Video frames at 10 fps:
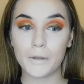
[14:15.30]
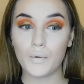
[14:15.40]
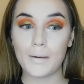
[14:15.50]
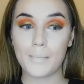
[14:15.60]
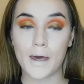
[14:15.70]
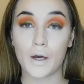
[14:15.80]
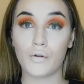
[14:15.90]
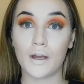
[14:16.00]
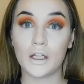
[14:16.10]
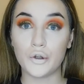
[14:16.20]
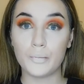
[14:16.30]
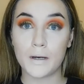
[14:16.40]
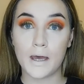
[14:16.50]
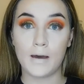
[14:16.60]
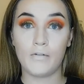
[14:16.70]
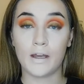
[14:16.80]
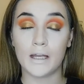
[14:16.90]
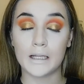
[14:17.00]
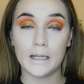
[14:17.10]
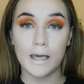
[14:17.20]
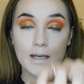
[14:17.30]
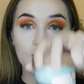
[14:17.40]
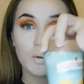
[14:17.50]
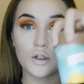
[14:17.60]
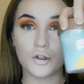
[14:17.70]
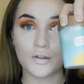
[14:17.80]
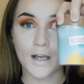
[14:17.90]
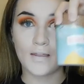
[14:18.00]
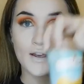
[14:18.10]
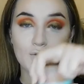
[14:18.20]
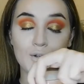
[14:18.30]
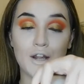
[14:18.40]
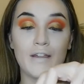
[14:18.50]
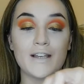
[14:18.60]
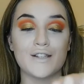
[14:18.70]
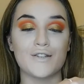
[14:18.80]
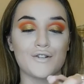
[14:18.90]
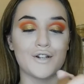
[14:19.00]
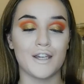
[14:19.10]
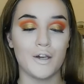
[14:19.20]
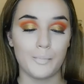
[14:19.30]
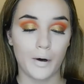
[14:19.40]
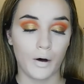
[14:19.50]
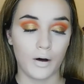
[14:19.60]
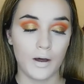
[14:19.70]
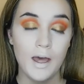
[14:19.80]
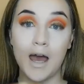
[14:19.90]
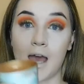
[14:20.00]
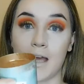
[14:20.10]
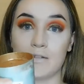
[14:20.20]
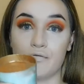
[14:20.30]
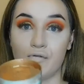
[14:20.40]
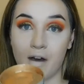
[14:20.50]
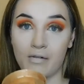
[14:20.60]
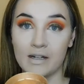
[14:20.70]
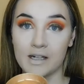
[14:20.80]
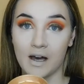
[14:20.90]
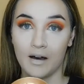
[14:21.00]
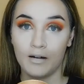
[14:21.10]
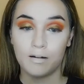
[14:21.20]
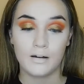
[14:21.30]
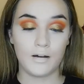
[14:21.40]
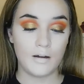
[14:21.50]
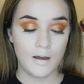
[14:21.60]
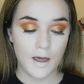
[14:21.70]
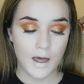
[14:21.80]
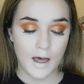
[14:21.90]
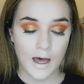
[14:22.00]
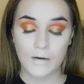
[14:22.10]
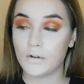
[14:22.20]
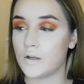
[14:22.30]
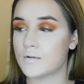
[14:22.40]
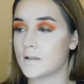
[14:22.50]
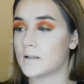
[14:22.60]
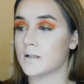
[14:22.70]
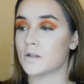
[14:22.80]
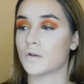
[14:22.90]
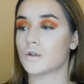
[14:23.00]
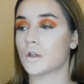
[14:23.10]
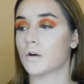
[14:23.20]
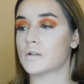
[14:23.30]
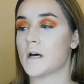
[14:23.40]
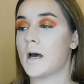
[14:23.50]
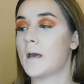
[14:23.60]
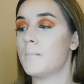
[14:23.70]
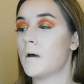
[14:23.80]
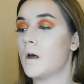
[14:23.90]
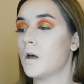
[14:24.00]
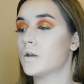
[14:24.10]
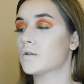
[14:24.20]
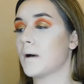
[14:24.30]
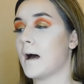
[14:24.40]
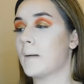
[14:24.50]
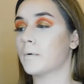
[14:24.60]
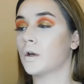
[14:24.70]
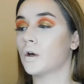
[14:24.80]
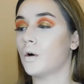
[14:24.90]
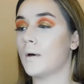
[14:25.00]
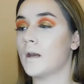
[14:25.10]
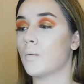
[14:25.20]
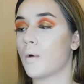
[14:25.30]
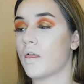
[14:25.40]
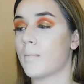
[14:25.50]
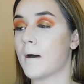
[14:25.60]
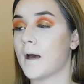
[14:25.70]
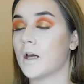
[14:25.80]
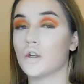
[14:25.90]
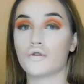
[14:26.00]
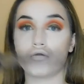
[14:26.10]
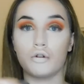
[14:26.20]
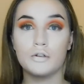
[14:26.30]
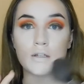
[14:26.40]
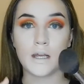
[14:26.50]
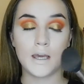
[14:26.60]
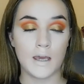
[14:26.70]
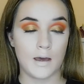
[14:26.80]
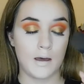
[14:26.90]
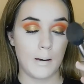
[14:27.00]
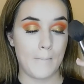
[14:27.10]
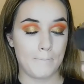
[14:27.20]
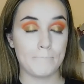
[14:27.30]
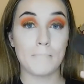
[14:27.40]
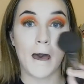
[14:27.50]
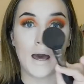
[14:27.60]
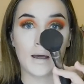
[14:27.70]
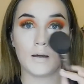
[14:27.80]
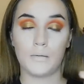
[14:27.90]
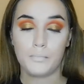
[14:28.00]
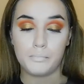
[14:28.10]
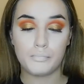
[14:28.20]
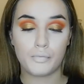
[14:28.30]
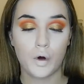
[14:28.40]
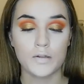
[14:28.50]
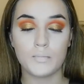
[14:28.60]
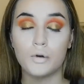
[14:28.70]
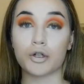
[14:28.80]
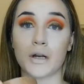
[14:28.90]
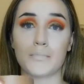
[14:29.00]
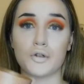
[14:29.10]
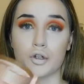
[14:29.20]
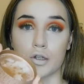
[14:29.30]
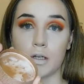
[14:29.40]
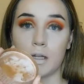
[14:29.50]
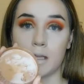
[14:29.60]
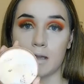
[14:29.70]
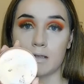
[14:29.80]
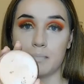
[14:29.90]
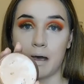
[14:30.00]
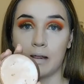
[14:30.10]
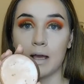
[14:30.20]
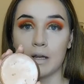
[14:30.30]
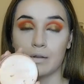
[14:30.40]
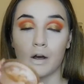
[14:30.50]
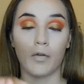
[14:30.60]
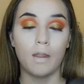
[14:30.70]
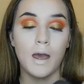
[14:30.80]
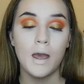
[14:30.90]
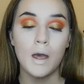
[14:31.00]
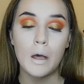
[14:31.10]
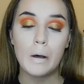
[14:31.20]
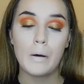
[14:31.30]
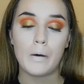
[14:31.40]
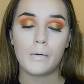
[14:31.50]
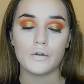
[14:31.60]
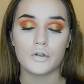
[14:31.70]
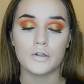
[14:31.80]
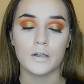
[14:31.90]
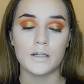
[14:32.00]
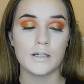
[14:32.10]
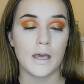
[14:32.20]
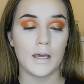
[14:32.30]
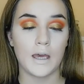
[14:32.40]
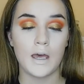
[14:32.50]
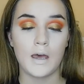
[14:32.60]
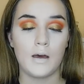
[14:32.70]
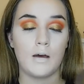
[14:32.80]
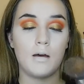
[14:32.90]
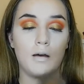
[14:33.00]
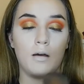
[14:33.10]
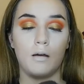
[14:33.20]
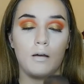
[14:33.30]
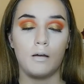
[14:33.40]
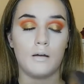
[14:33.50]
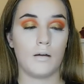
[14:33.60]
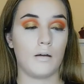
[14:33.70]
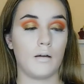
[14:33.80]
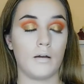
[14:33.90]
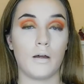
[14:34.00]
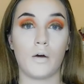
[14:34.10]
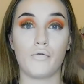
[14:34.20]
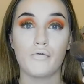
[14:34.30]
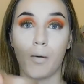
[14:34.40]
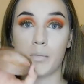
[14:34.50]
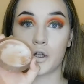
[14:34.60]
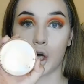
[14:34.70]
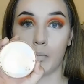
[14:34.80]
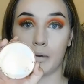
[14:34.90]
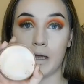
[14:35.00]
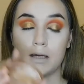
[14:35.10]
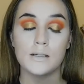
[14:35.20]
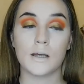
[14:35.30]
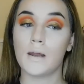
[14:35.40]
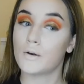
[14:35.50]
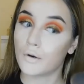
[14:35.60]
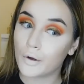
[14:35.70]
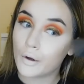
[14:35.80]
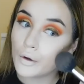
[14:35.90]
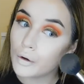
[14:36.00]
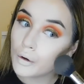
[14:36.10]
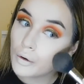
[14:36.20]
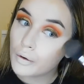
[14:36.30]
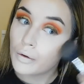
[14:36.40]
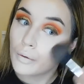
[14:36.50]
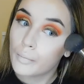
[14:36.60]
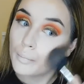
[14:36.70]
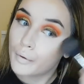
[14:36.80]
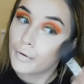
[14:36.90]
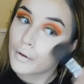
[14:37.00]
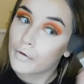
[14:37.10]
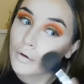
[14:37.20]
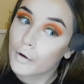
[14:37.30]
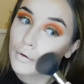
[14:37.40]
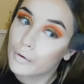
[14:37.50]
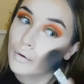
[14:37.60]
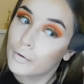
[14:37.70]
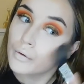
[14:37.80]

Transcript: Beauty Bakery Illuminator in Glazed, which looks like this, which I think is such a cute pot. It's very dark. I haven't used this in such a long time. So I'm going to go in with my trusty MAC bronzing brush, and I'm just going to, like, there's barely anything on there. Just going to take it from the top lid and put this on.